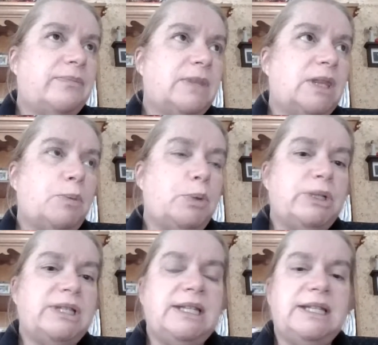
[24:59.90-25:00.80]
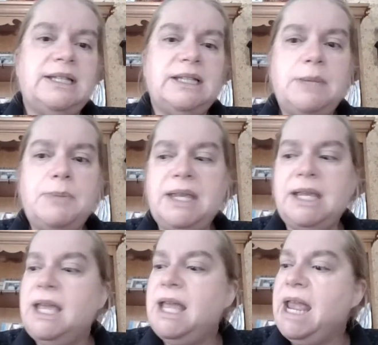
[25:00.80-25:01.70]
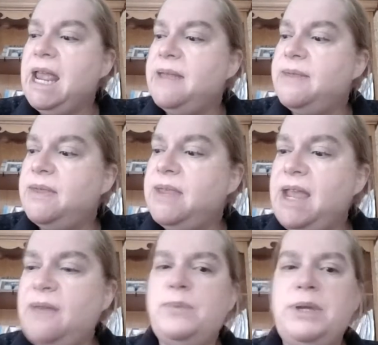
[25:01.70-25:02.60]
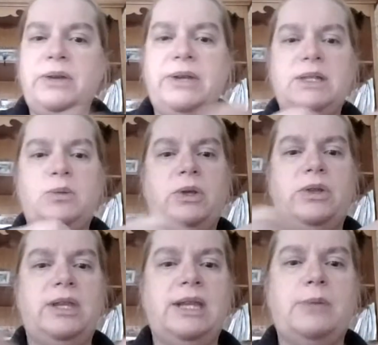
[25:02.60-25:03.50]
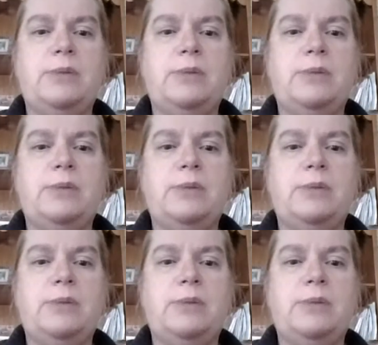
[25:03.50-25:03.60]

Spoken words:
the person is sleeping, and then they have periods where they're not